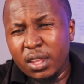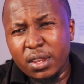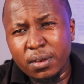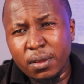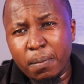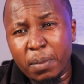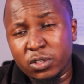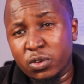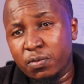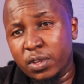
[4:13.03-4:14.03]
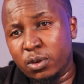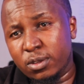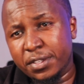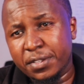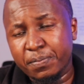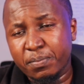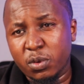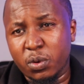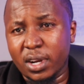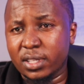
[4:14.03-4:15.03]
in personal vehicles,
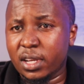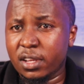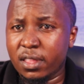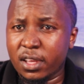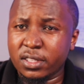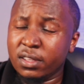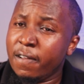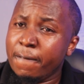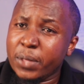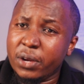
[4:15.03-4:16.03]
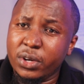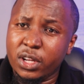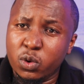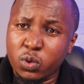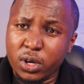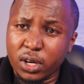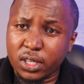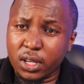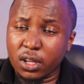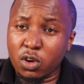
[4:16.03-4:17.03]
whereas others are really good
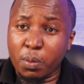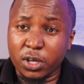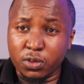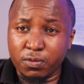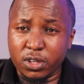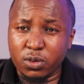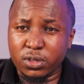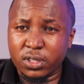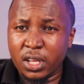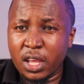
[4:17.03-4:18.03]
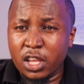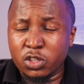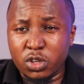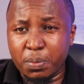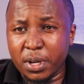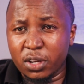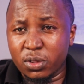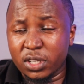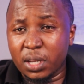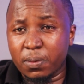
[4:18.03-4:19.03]
at commercial vehicles. So depending
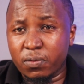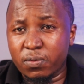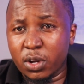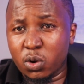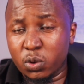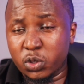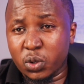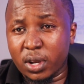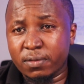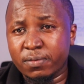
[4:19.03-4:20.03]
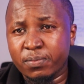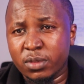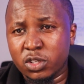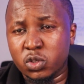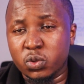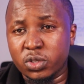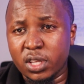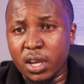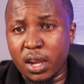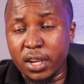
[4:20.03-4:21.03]
on the type of vehicle which you have, choose
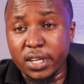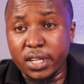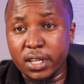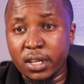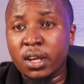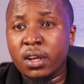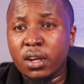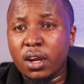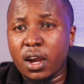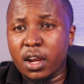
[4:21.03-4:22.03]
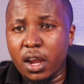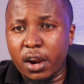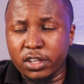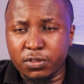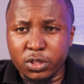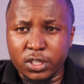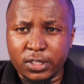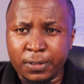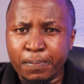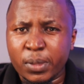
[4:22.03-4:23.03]
the ideal garage for
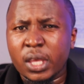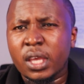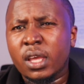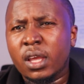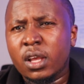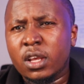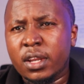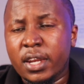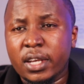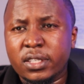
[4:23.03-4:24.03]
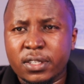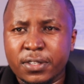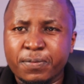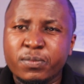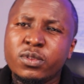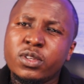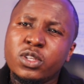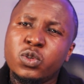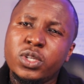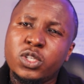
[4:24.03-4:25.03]
this. Next,
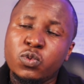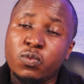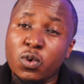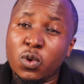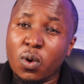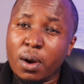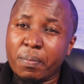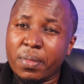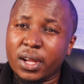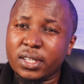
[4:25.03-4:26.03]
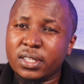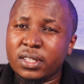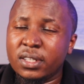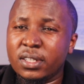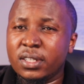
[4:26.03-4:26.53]
you need to follow up that